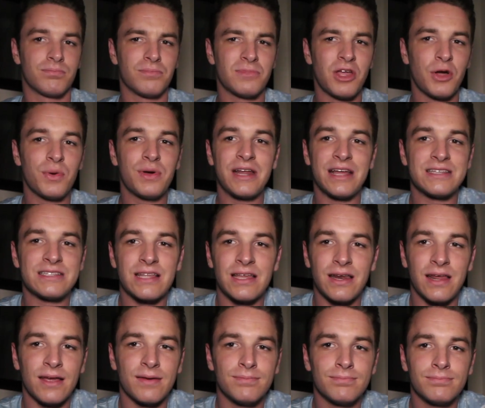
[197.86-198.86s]
No one has
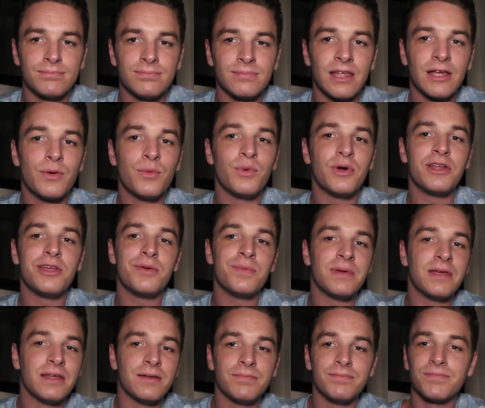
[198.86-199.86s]
that name. Like, what do you
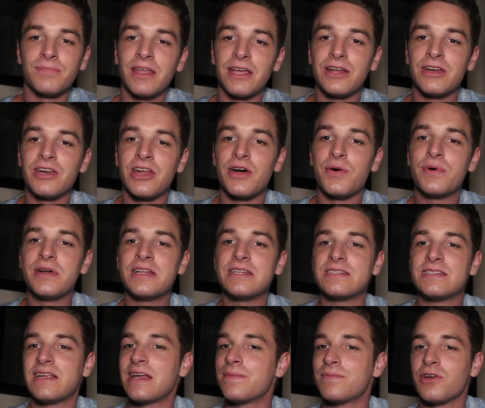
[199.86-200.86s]
mean? Like, no one
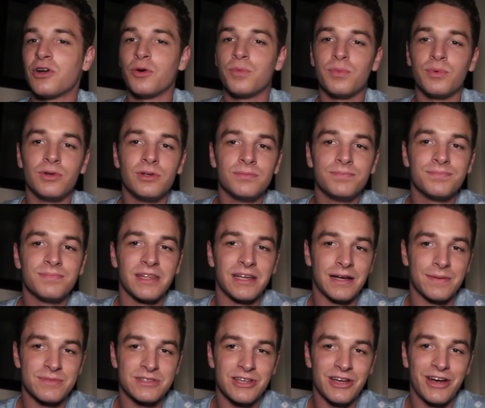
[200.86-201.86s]
is named Opal.
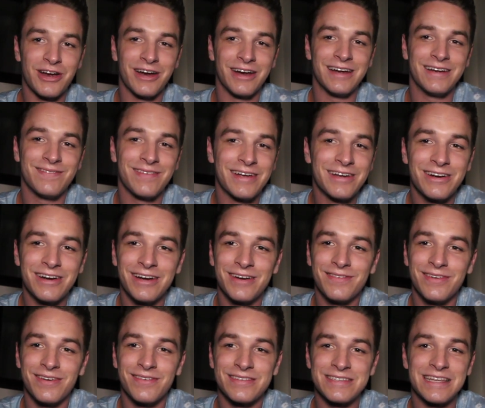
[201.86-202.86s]
Like, I'm sorry, my
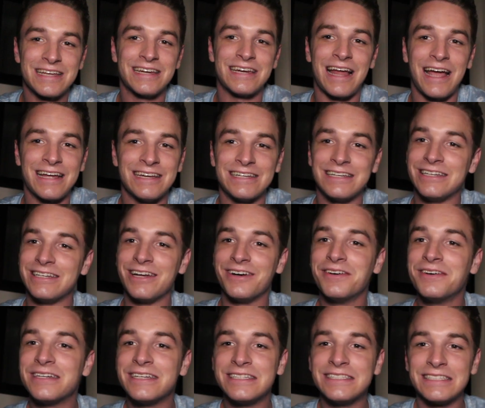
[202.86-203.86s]
grandma was like 90. No
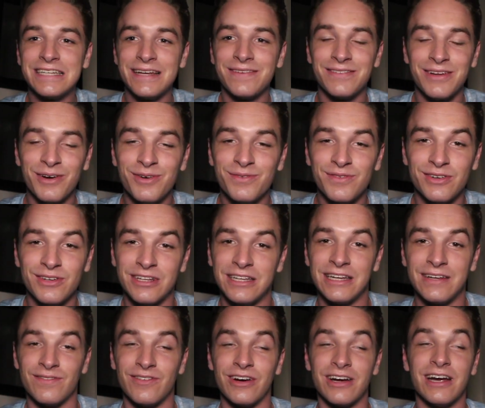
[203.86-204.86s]
one is named Opal
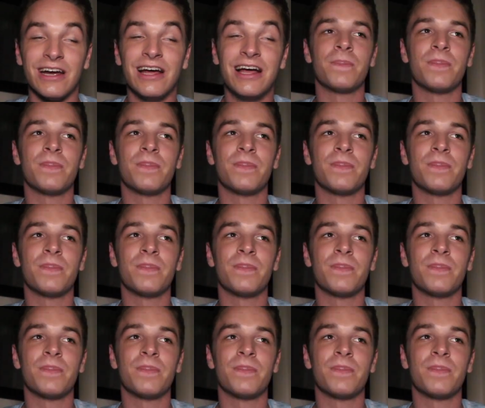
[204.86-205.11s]
anymore.